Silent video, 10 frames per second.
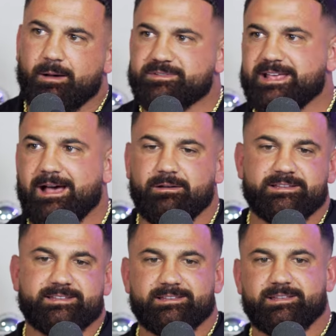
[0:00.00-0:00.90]
comes out.
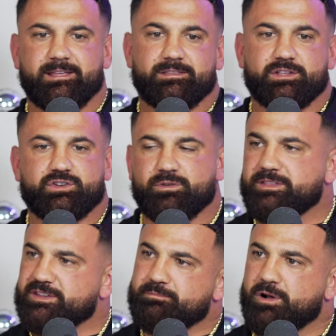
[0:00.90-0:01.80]
He says, "Did you
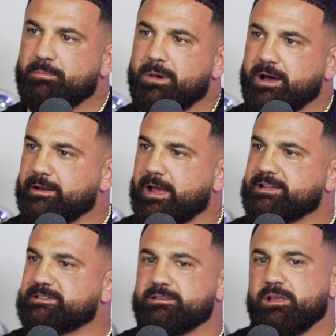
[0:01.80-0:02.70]
read this book, Mon?"
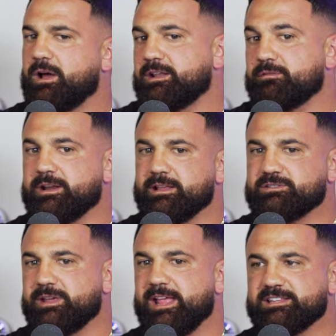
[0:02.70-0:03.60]
I said, "No, I didn't read it."
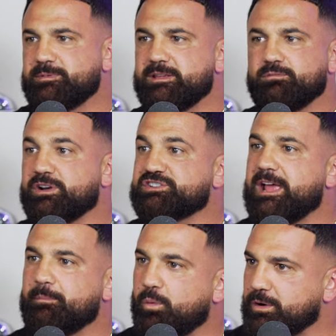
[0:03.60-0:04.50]
So he hands me Rich
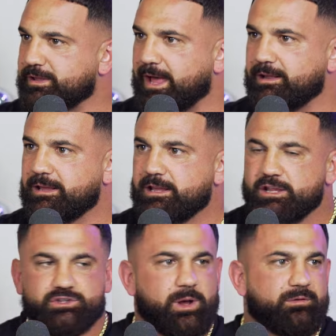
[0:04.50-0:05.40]
Dad, Poor Dad.
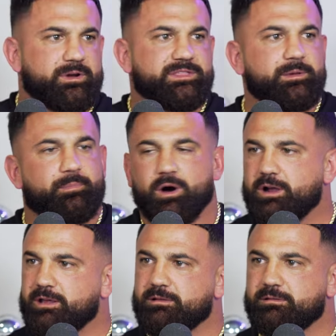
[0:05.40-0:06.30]
Cool. So I read the
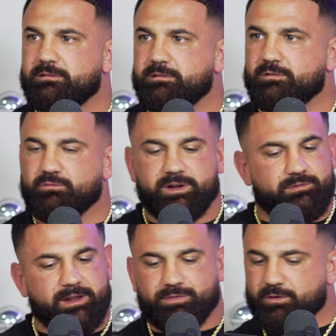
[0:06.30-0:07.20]
book, read
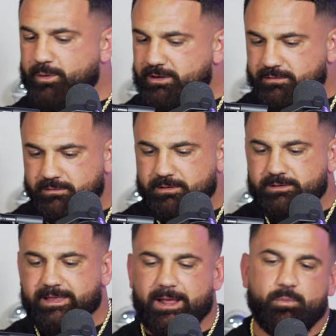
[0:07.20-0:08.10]
right through it.
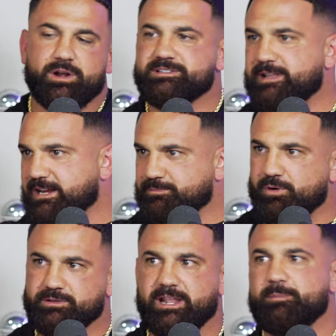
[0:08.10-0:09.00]
Then I bought his next
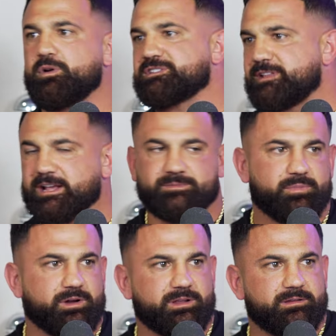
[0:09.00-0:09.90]
book. Then I bought his next
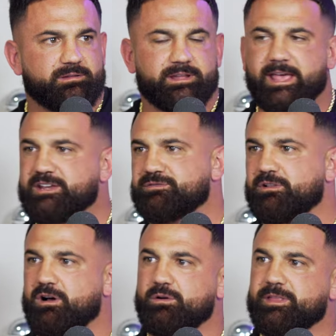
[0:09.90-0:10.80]
book, Cash
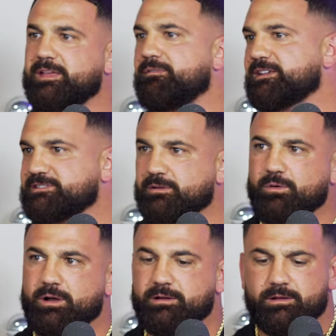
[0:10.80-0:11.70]
Flow, the investing
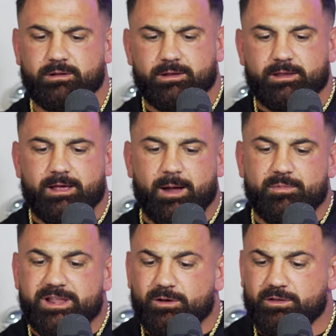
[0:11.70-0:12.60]
one.
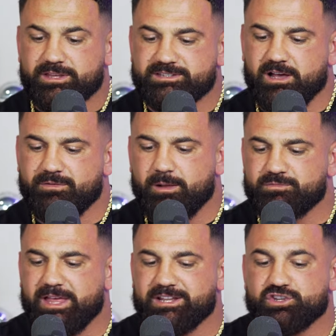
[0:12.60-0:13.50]
I'm reading all this stuff, and
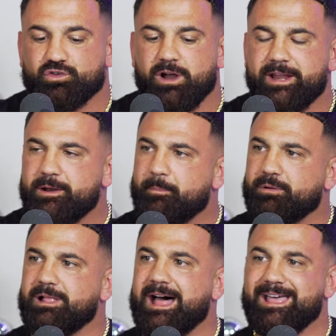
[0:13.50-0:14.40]
I'm like trying to
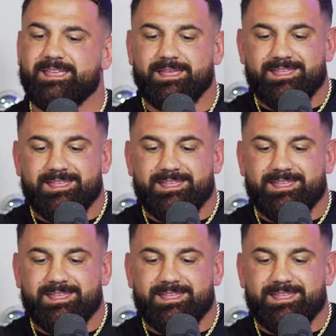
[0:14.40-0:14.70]
apply